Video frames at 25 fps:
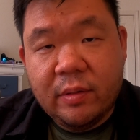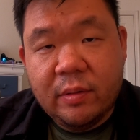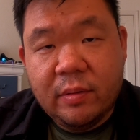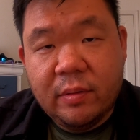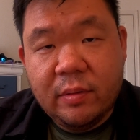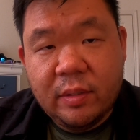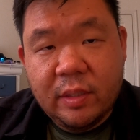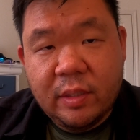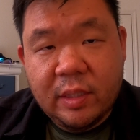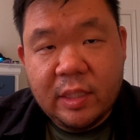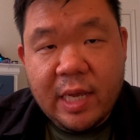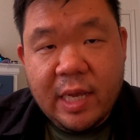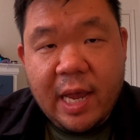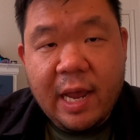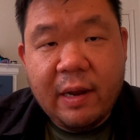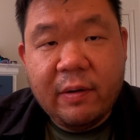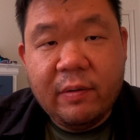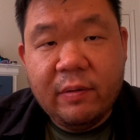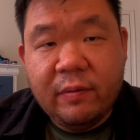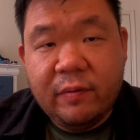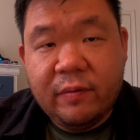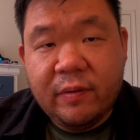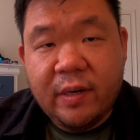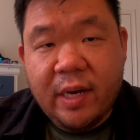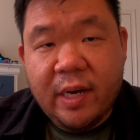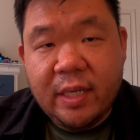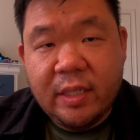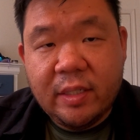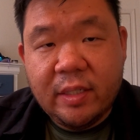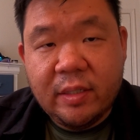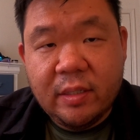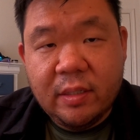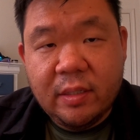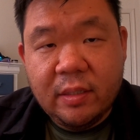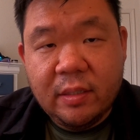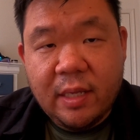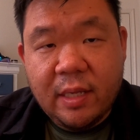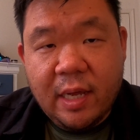
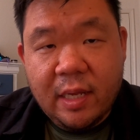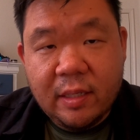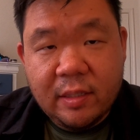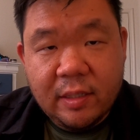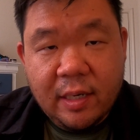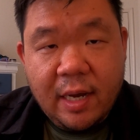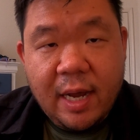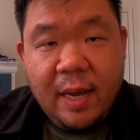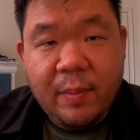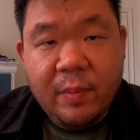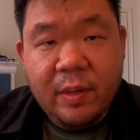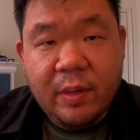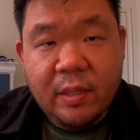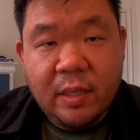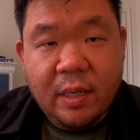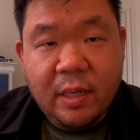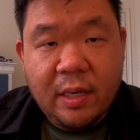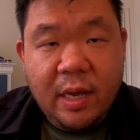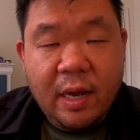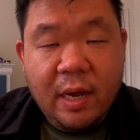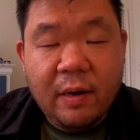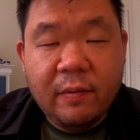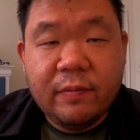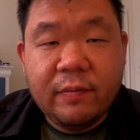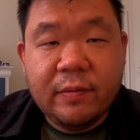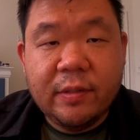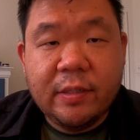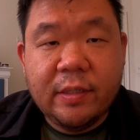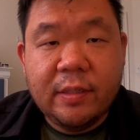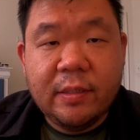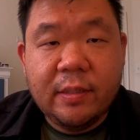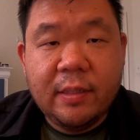sacrificing that time and that effort,